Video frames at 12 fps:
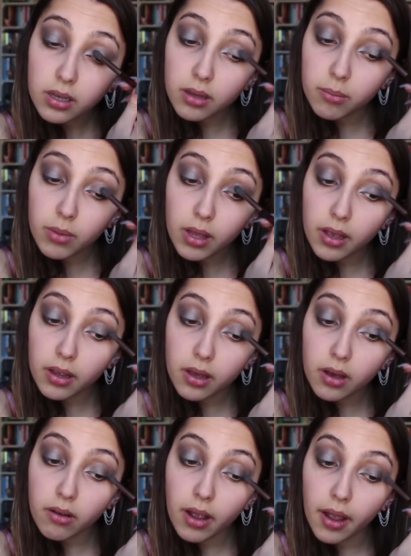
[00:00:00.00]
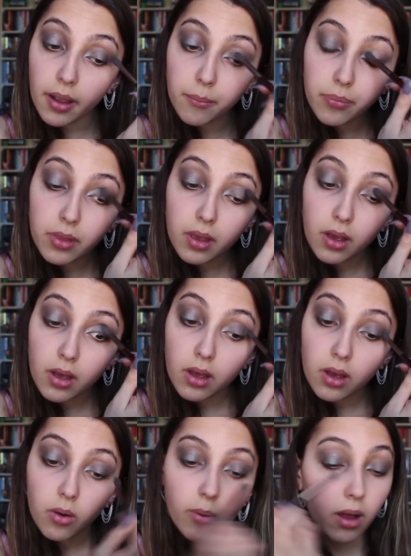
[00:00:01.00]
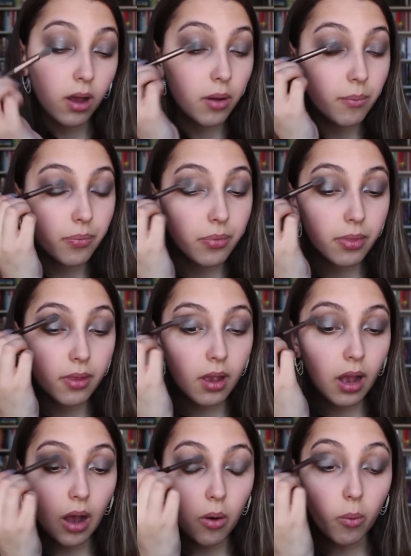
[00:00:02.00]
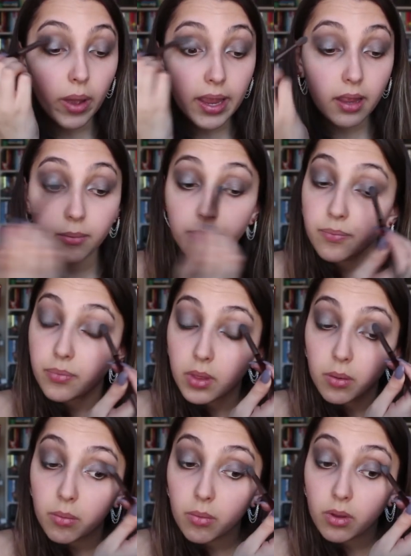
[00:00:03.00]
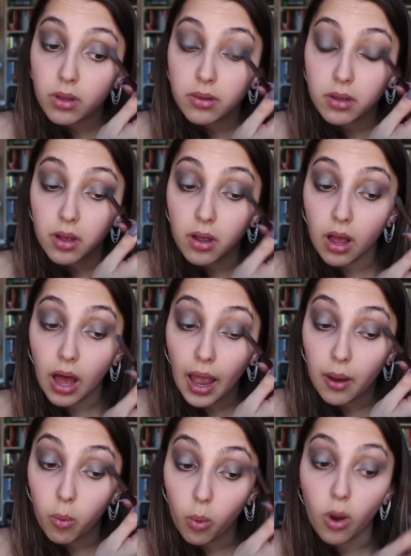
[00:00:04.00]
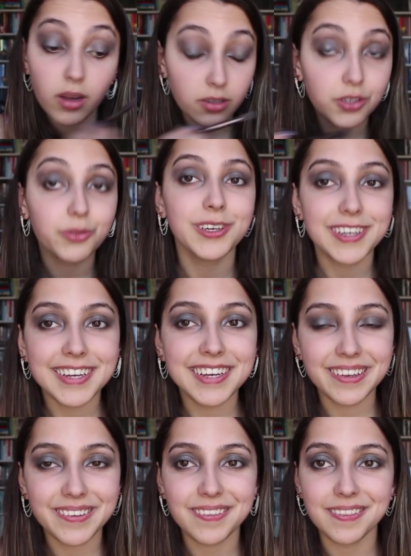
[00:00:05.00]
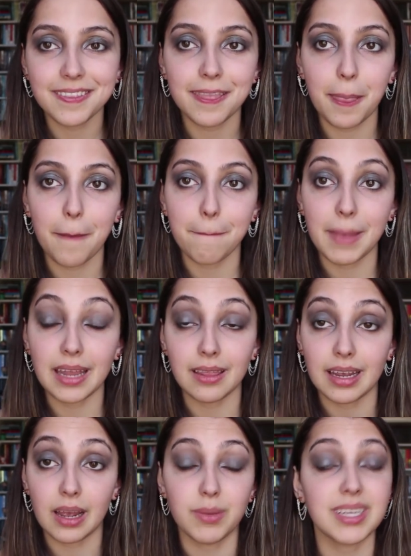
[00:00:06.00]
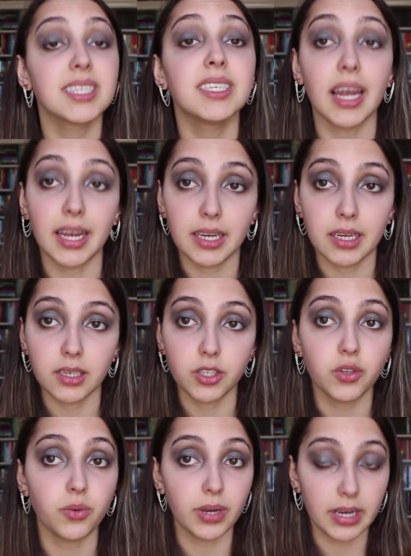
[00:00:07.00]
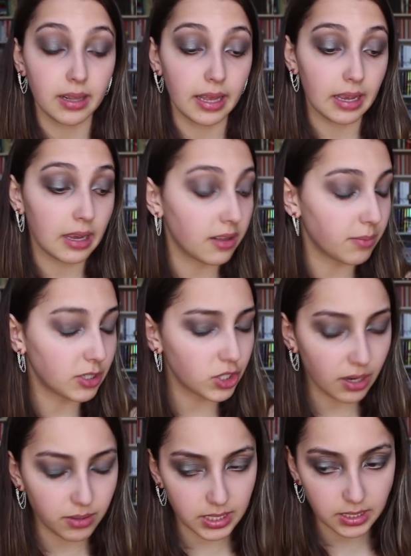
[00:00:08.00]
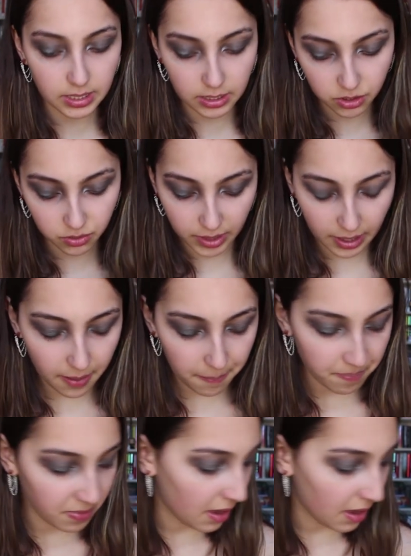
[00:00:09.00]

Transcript: am like, okay, well, I'll wait until I want to read it. And like, I'm excited to read it. Like, as much as I was excited to read it,